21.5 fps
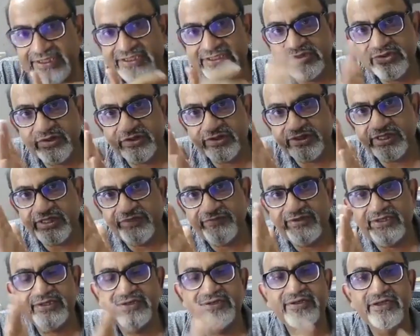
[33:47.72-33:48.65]
is not
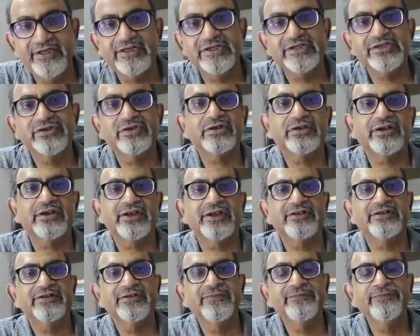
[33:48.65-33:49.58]
relevant. It is not
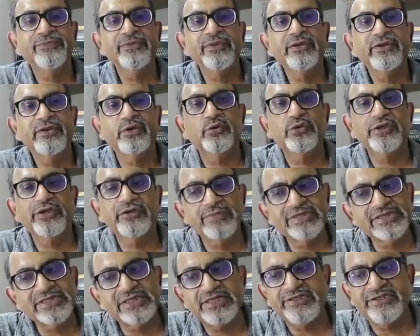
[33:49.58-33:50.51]
correct. You can
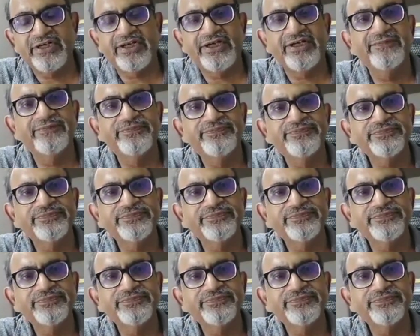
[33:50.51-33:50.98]
miss the injury.